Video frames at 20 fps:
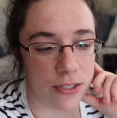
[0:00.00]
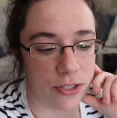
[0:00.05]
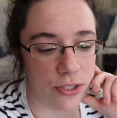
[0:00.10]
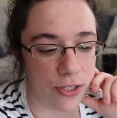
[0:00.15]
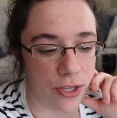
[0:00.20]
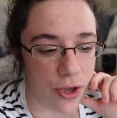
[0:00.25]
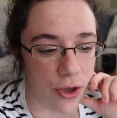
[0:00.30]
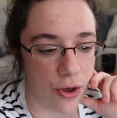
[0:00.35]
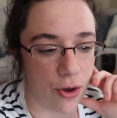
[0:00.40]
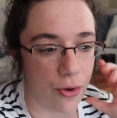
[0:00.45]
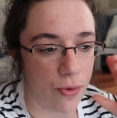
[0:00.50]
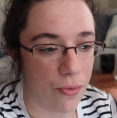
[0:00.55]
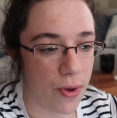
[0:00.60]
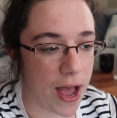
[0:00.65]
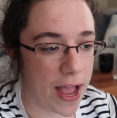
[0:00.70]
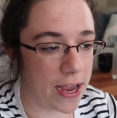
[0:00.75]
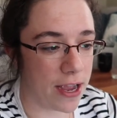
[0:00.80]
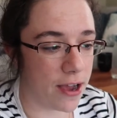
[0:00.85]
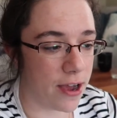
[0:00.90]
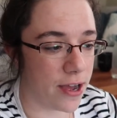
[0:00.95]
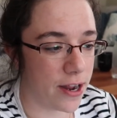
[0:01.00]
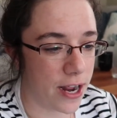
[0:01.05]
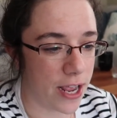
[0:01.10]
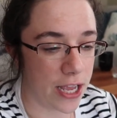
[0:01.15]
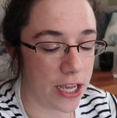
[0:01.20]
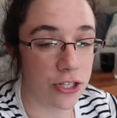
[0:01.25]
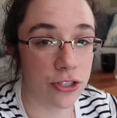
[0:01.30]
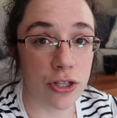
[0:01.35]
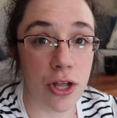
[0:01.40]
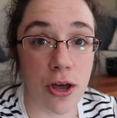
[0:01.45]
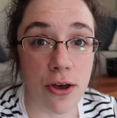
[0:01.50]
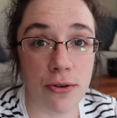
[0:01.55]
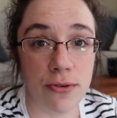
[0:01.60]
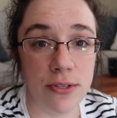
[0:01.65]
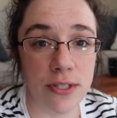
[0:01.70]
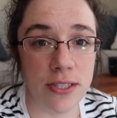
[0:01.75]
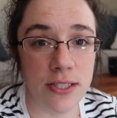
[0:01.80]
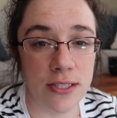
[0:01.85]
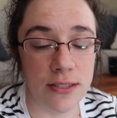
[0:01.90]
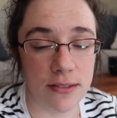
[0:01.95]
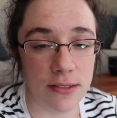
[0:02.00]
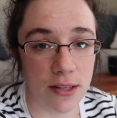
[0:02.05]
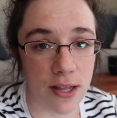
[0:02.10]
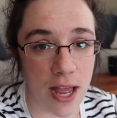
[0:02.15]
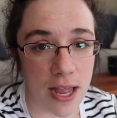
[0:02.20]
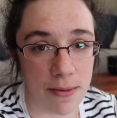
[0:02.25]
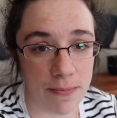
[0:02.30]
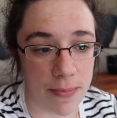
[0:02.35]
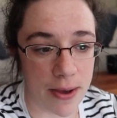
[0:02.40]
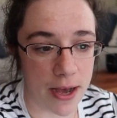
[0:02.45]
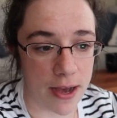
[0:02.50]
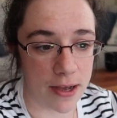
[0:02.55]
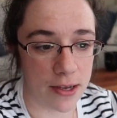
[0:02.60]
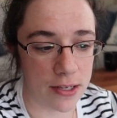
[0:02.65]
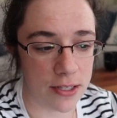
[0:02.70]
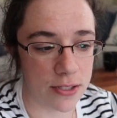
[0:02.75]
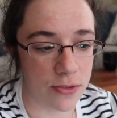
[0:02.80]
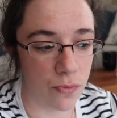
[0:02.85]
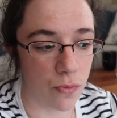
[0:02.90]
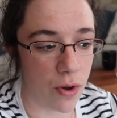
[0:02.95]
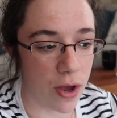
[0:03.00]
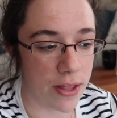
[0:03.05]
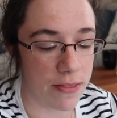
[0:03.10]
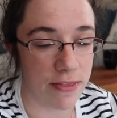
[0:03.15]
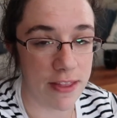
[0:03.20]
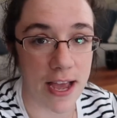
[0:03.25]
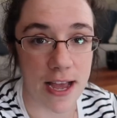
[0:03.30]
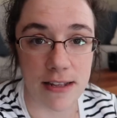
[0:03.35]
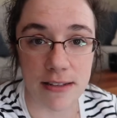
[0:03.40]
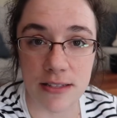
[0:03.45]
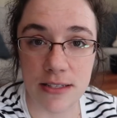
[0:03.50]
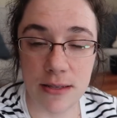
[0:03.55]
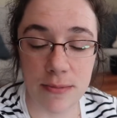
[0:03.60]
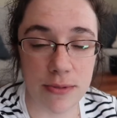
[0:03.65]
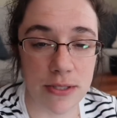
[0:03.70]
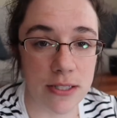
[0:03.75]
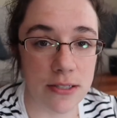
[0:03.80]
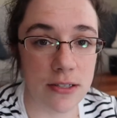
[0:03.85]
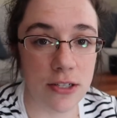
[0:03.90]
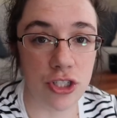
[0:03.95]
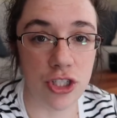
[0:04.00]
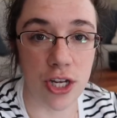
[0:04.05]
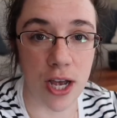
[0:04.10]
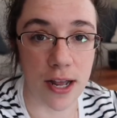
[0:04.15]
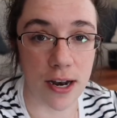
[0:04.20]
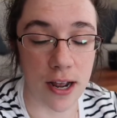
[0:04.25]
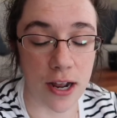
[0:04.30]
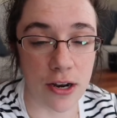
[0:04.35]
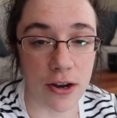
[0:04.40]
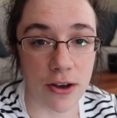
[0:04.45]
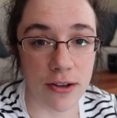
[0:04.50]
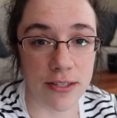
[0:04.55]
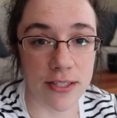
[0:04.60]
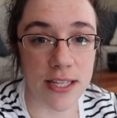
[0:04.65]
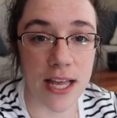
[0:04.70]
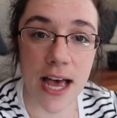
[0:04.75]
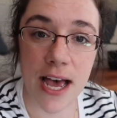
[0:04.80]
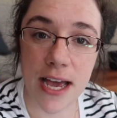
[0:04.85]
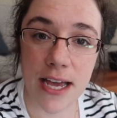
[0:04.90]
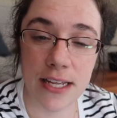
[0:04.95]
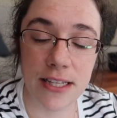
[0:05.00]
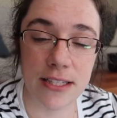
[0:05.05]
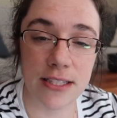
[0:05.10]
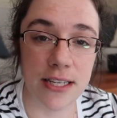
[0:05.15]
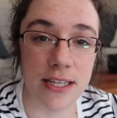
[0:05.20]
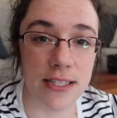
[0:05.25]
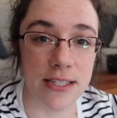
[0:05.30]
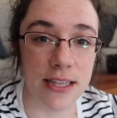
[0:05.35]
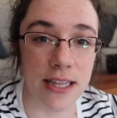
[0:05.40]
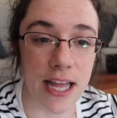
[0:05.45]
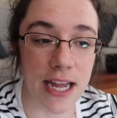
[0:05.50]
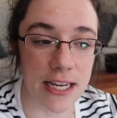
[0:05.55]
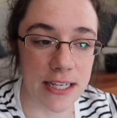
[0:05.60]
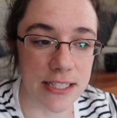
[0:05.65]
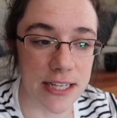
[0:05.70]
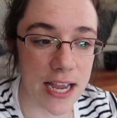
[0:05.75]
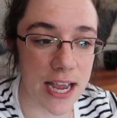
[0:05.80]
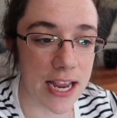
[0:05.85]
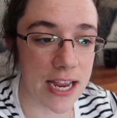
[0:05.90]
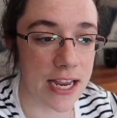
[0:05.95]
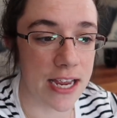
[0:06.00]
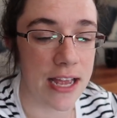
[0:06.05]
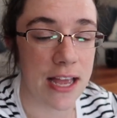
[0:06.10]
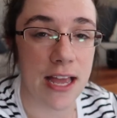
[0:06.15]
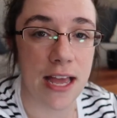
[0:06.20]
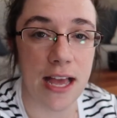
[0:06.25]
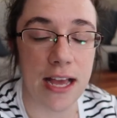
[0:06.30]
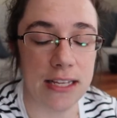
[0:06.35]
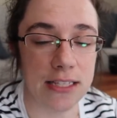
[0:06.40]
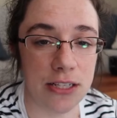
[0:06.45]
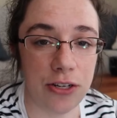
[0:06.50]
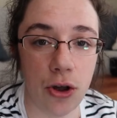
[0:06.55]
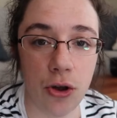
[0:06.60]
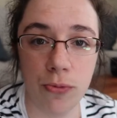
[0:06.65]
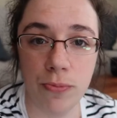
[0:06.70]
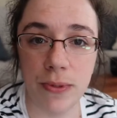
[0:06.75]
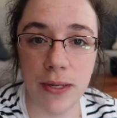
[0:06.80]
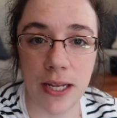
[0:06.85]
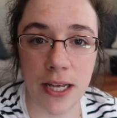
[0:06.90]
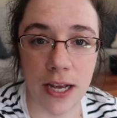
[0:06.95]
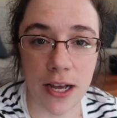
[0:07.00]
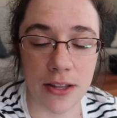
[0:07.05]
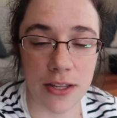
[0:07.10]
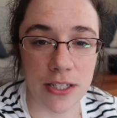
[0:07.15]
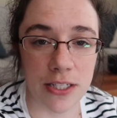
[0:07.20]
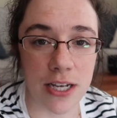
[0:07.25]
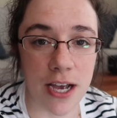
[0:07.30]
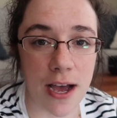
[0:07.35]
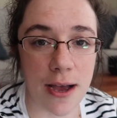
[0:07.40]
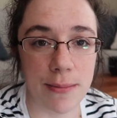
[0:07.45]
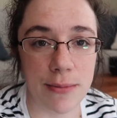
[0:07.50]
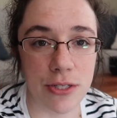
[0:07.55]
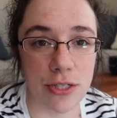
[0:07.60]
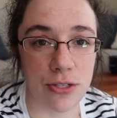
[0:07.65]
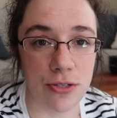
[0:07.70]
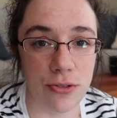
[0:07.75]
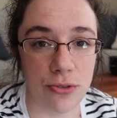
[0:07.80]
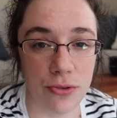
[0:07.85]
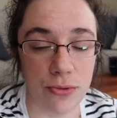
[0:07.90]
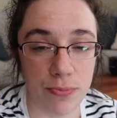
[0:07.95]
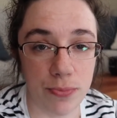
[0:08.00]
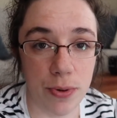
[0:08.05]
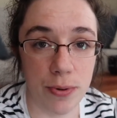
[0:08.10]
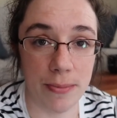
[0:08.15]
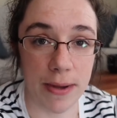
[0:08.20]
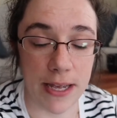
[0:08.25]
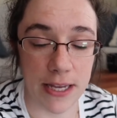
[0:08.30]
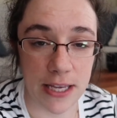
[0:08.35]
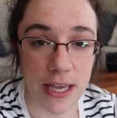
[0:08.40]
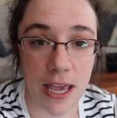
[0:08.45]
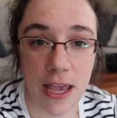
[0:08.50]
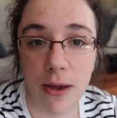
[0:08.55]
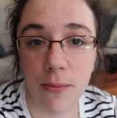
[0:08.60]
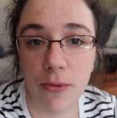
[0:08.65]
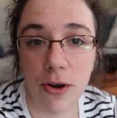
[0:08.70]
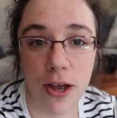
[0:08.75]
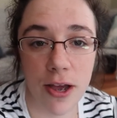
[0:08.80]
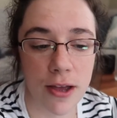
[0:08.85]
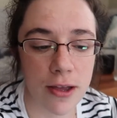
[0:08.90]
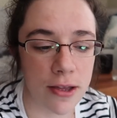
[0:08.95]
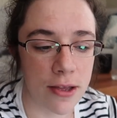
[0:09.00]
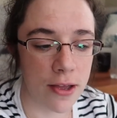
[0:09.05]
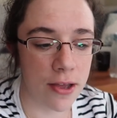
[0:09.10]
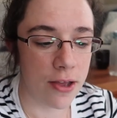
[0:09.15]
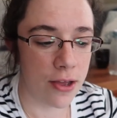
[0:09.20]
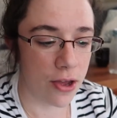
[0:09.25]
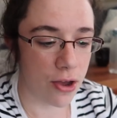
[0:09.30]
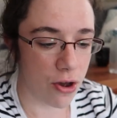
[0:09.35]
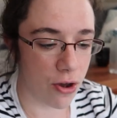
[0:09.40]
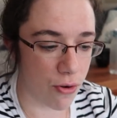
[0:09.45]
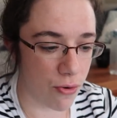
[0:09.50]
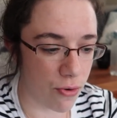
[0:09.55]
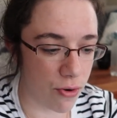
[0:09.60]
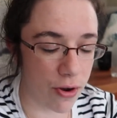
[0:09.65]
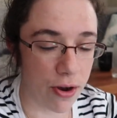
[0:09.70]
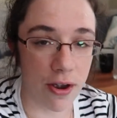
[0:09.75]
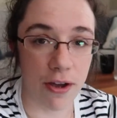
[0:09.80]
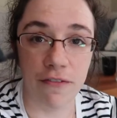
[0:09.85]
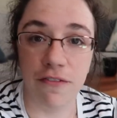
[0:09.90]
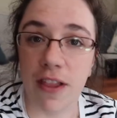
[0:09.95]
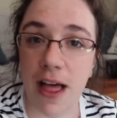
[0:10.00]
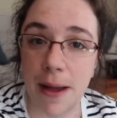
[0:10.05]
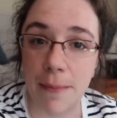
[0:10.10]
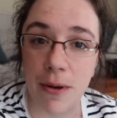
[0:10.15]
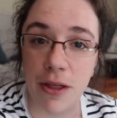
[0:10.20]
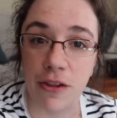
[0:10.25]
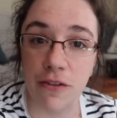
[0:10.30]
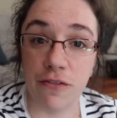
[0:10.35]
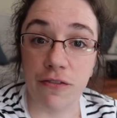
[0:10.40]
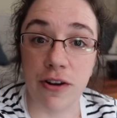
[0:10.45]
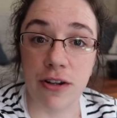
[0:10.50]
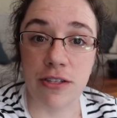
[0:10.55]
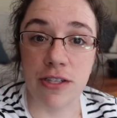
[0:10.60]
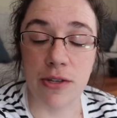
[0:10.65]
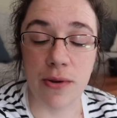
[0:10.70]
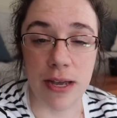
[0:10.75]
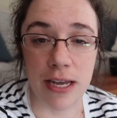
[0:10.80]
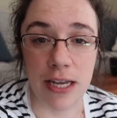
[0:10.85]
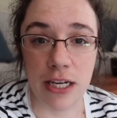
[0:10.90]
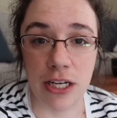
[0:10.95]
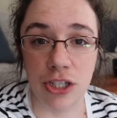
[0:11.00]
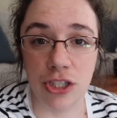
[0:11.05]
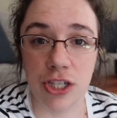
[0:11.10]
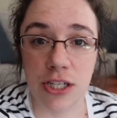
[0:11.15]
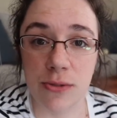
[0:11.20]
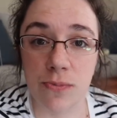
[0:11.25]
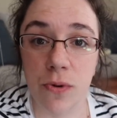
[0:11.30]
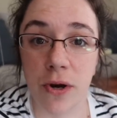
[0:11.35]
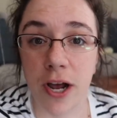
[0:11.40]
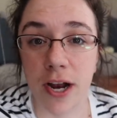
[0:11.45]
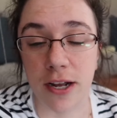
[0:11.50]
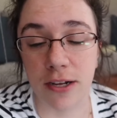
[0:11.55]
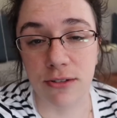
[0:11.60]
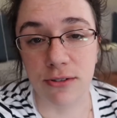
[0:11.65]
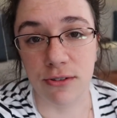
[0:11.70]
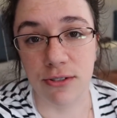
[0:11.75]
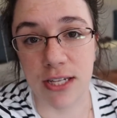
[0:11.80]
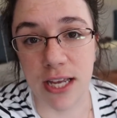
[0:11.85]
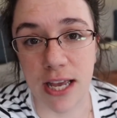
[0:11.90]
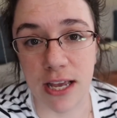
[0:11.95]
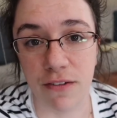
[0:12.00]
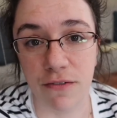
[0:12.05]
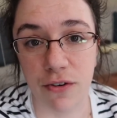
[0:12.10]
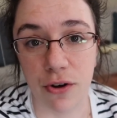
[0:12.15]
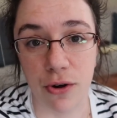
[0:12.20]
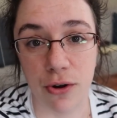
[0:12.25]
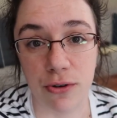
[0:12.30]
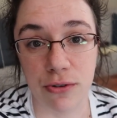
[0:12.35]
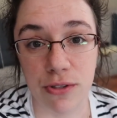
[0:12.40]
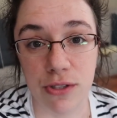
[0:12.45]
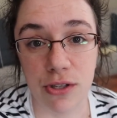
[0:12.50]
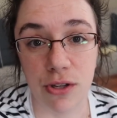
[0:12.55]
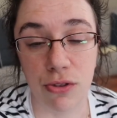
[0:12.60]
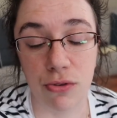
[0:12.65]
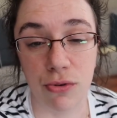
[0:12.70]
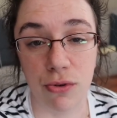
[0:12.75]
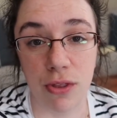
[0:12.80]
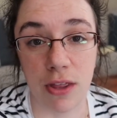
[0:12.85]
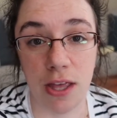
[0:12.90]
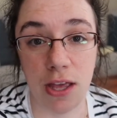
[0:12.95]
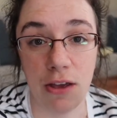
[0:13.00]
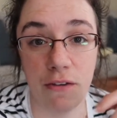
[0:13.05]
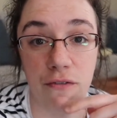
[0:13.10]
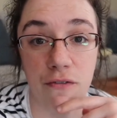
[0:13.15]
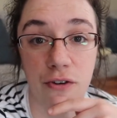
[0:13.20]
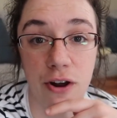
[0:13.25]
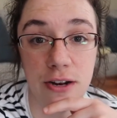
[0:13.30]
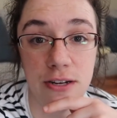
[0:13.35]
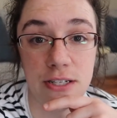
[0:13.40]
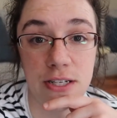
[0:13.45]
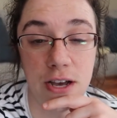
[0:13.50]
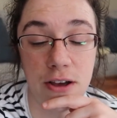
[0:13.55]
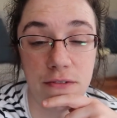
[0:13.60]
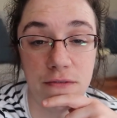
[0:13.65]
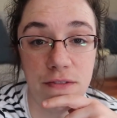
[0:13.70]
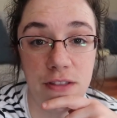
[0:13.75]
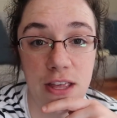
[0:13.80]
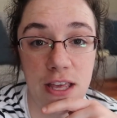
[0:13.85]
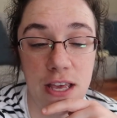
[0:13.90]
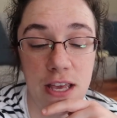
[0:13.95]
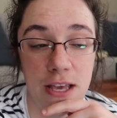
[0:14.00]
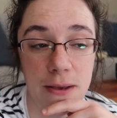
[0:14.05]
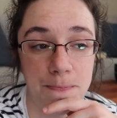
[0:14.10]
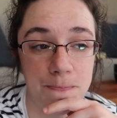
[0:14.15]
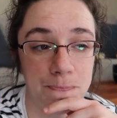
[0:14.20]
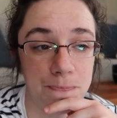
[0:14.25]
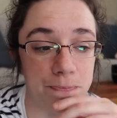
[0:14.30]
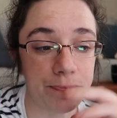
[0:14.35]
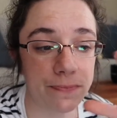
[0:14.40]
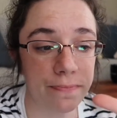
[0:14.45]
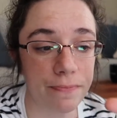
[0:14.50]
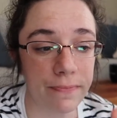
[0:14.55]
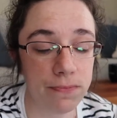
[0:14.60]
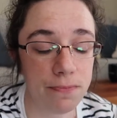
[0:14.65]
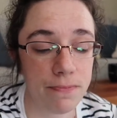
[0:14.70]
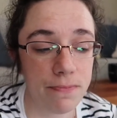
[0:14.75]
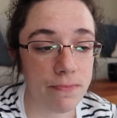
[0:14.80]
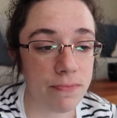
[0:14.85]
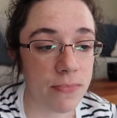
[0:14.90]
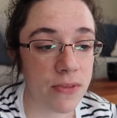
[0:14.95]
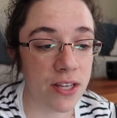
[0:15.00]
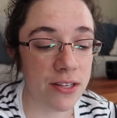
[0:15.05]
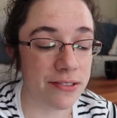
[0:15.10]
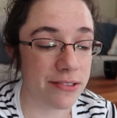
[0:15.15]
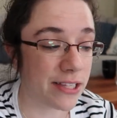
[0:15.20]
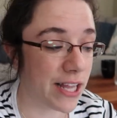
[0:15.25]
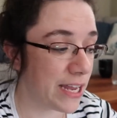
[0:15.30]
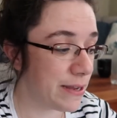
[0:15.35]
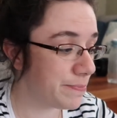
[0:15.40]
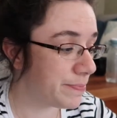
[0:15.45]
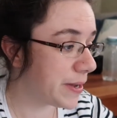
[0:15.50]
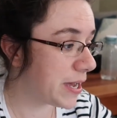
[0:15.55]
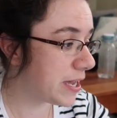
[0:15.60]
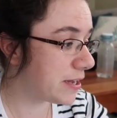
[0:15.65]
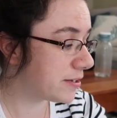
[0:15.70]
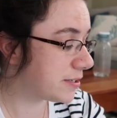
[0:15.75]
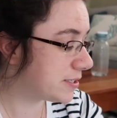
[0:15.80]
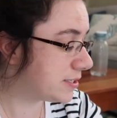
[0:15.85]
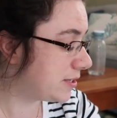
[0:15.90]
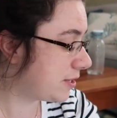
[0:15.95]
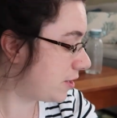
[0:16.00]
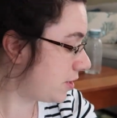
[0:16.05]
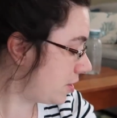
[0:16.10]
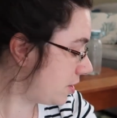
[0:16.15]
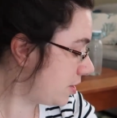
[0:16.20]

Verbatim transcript: So I got a closed light box, one that zips shut on all sides, is light tight, has an opening on the top to put my camera, or a flap on the front so I can adjust products or take photos through the front of the light box.